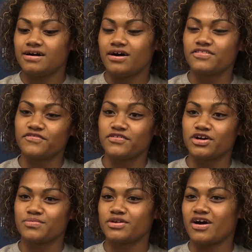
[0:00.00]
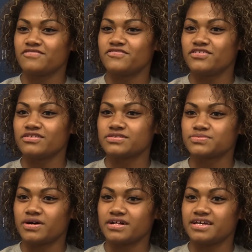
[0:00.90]
the field but off the field as
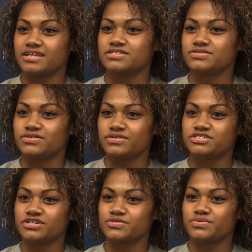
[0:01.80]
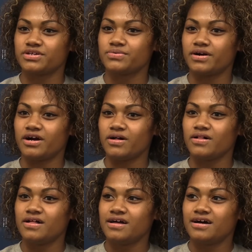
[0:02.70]
well, getting to know each other pretty well.
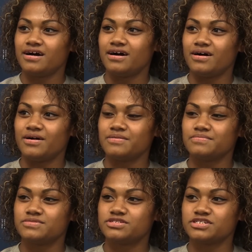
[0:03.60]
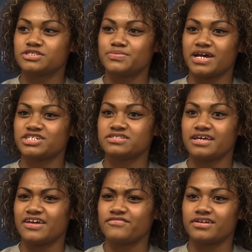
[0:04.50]
Just the passion that
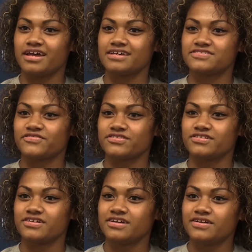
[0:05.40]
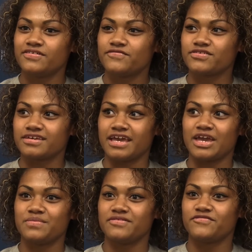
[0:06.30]
everyone has for the
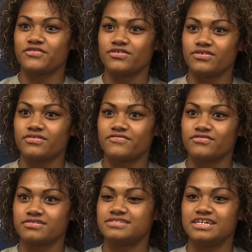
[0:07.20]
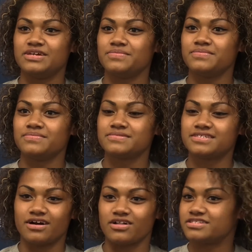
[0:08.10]
game and for the team
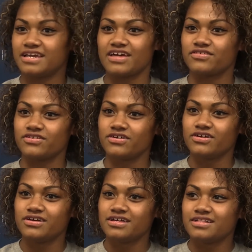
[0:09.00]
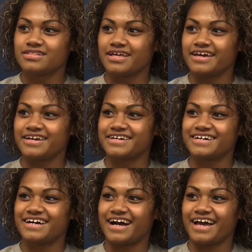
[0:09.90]
all together. Like,
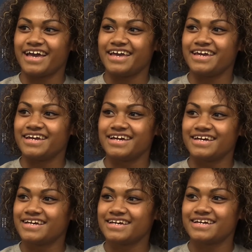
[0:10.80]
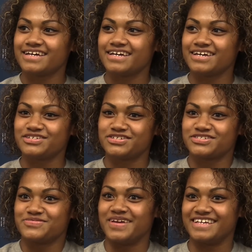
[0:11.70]
it's
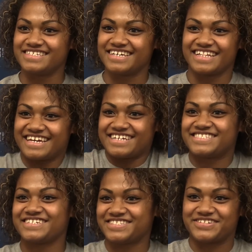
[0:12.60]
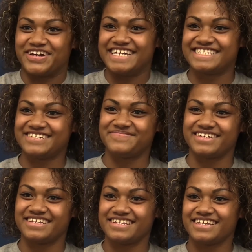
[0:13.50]
just amazing. Like, it's crazy,
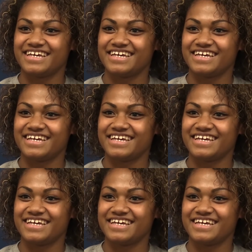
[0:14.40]
but